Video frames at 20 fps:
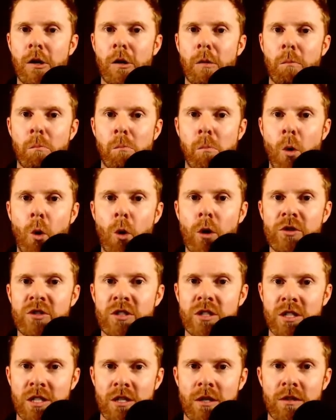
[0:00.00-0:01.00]
more
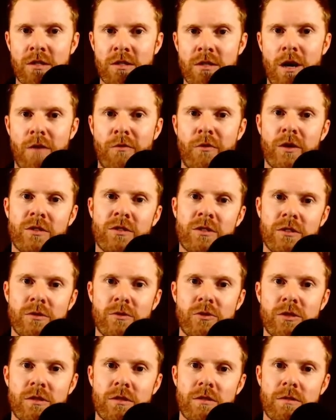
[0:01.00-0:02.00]
secure software
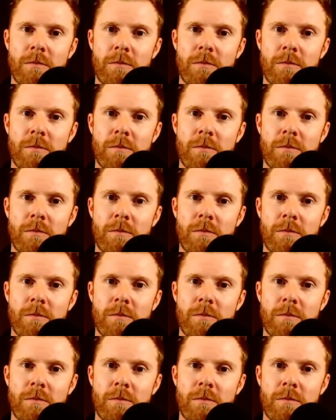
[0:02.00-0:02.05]
solutions.